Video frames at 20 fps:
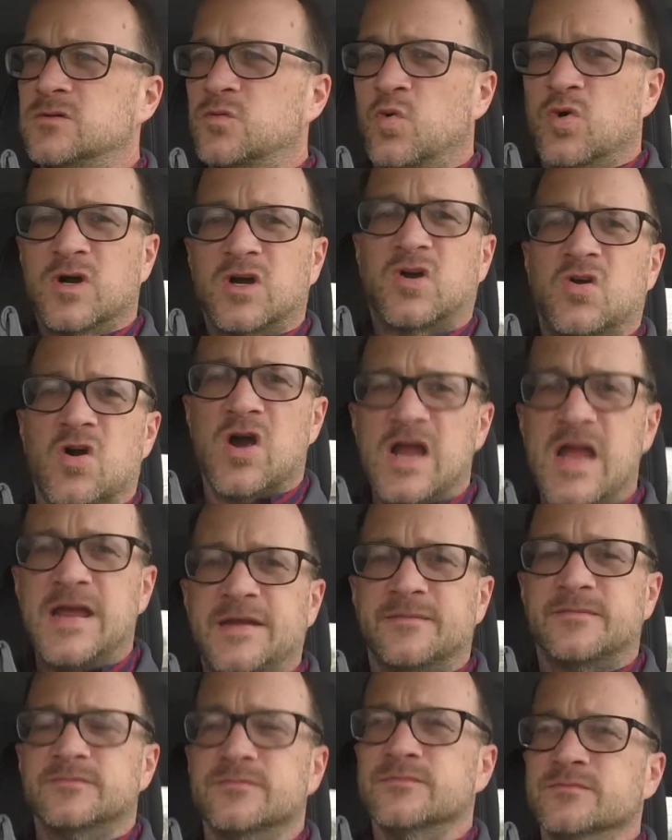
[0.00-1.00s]
Worked great.
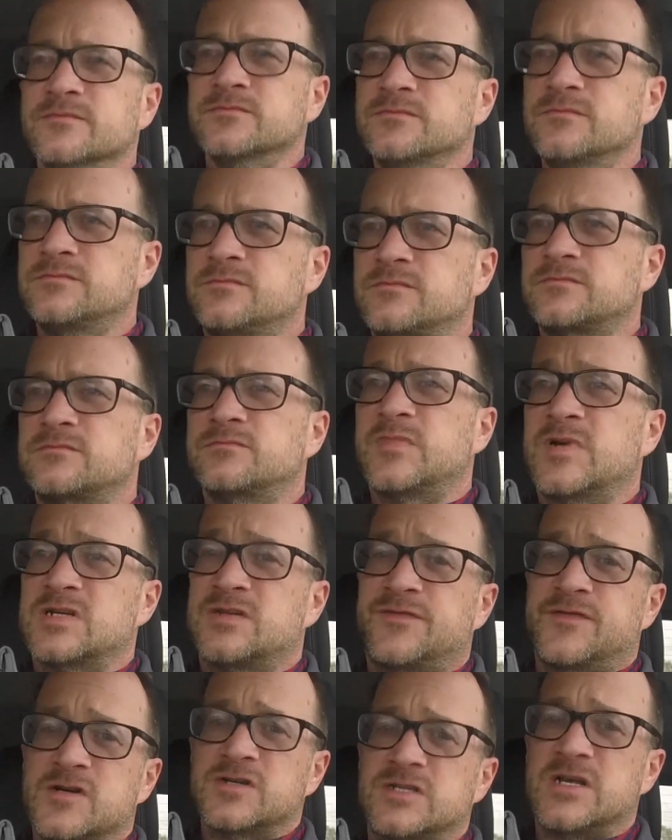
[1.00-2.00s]
Because
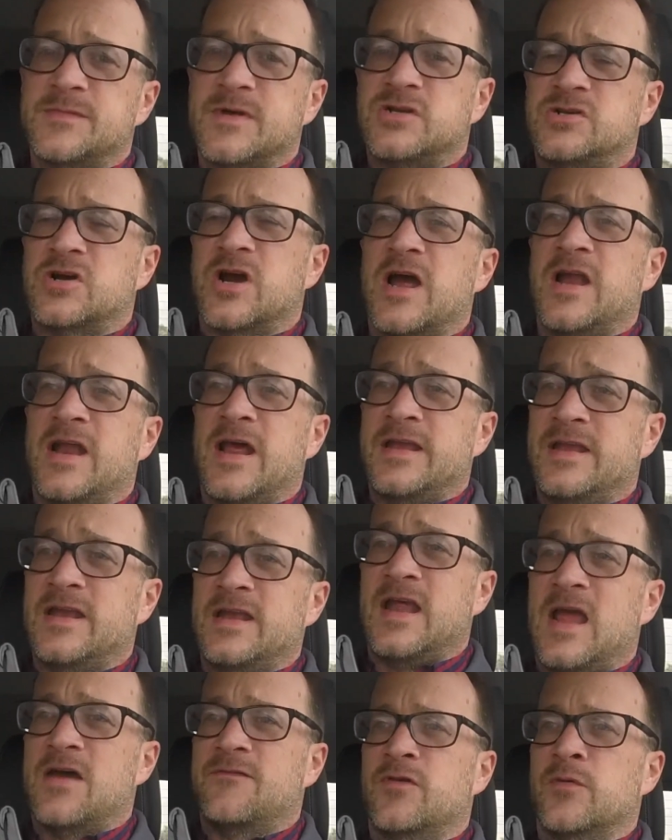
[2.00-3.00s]
the first time I tried it, I
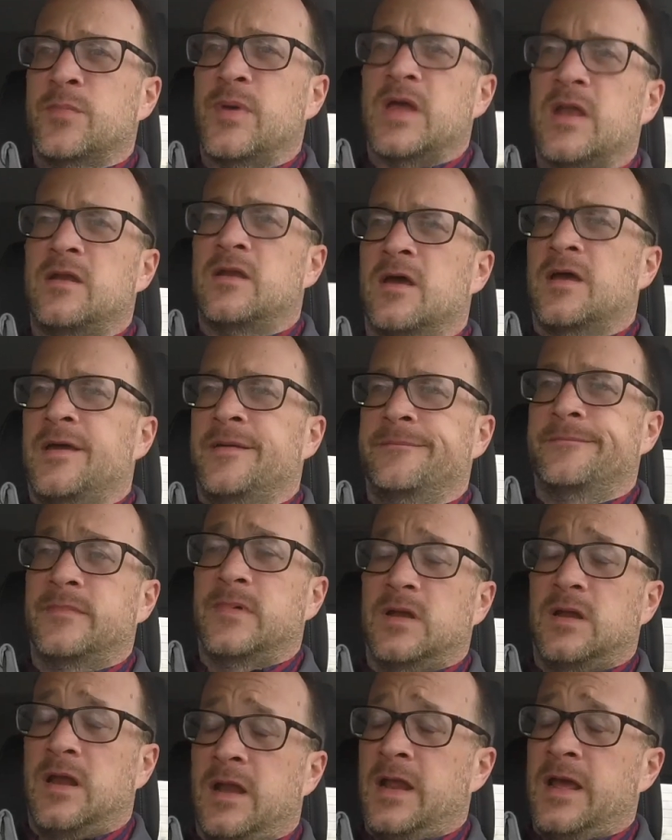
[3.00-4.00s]
didn't have the bentonite,
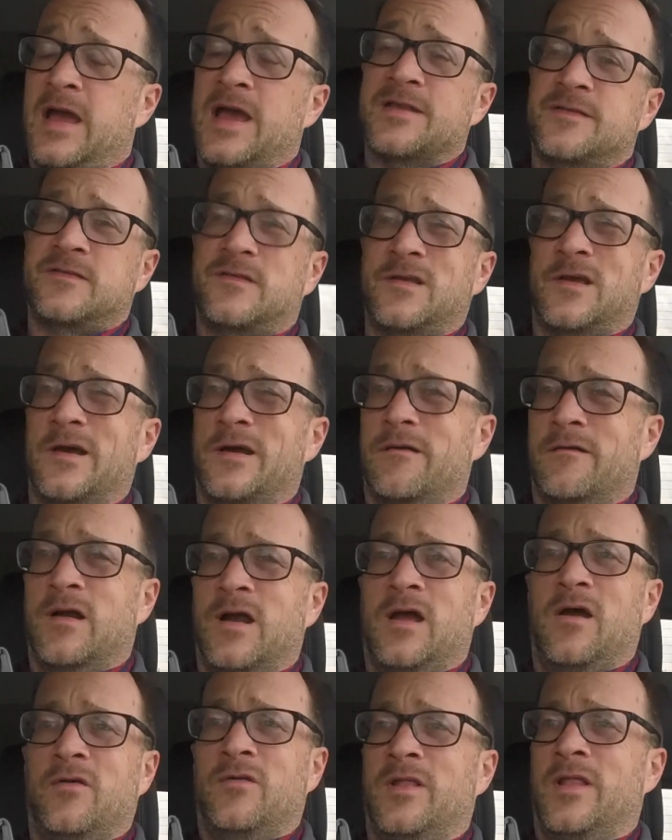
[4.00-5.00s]
and I got stuck
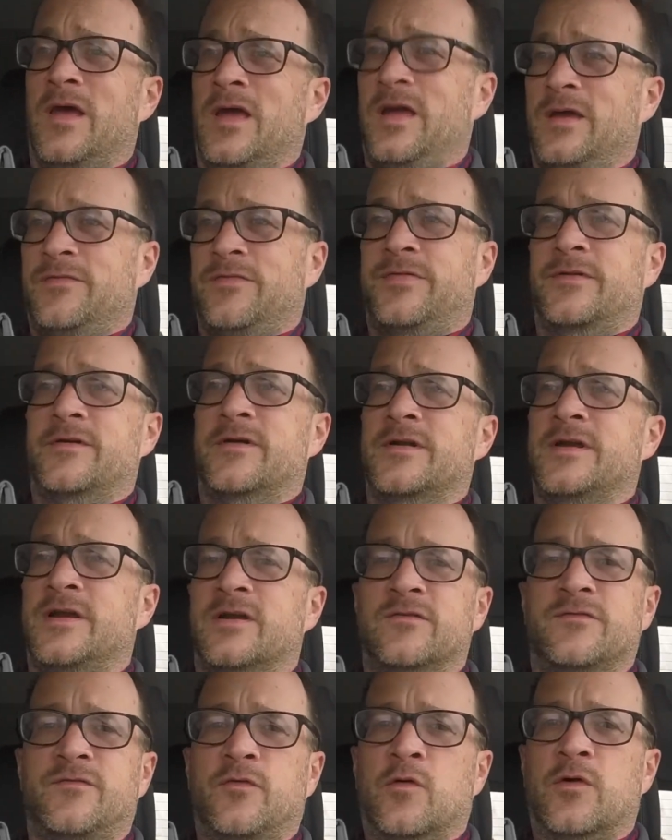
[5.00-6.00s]
around like 30
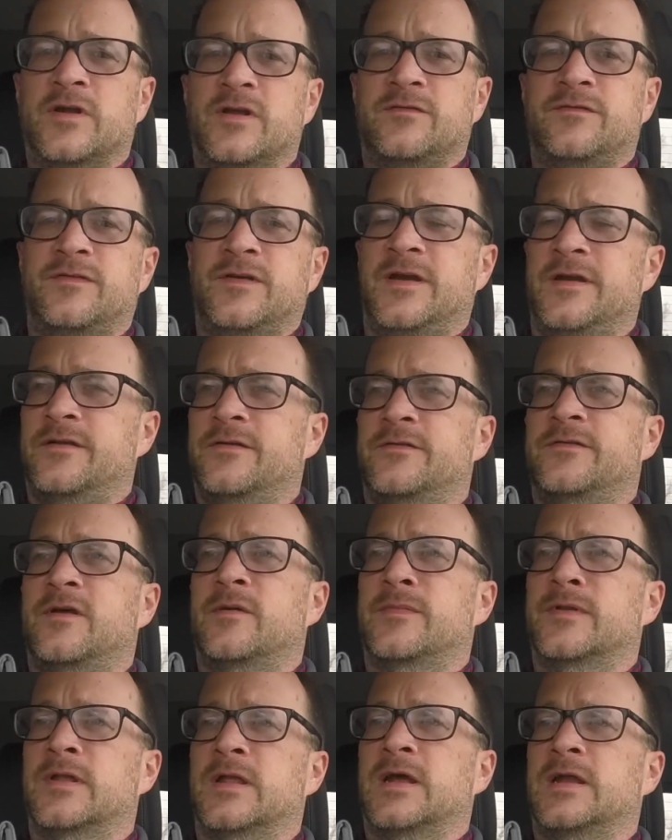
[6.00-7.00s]
or 40 feet or
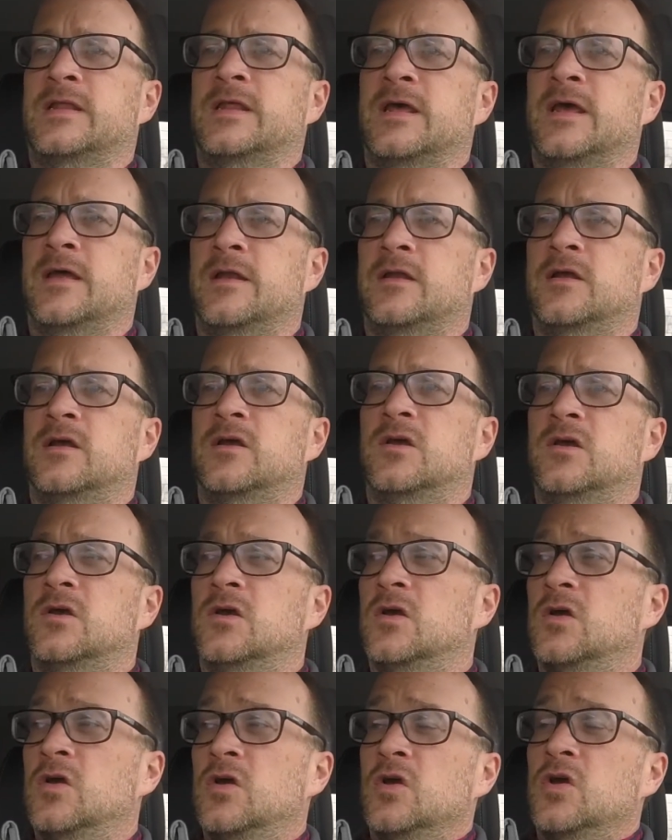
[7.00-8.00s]
something like
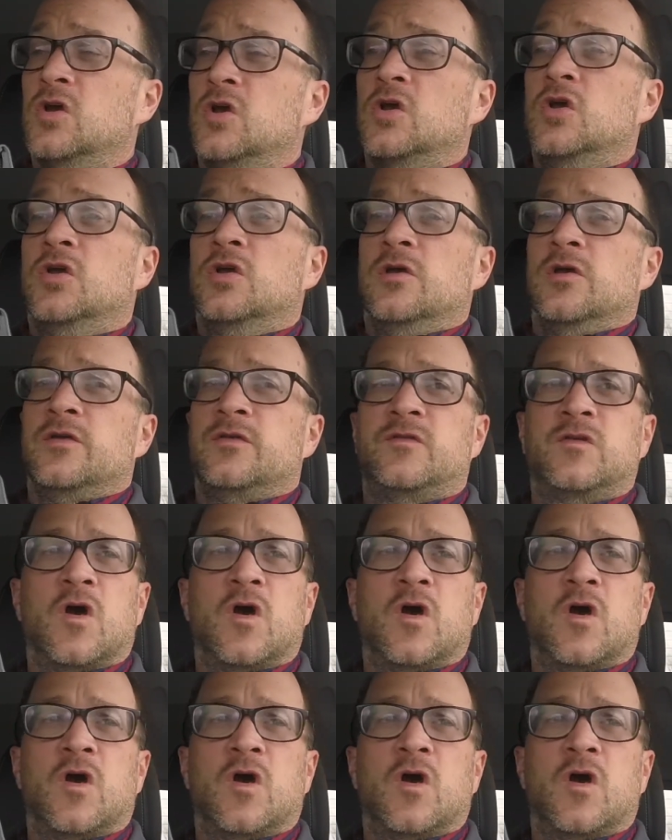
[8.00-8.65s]
that.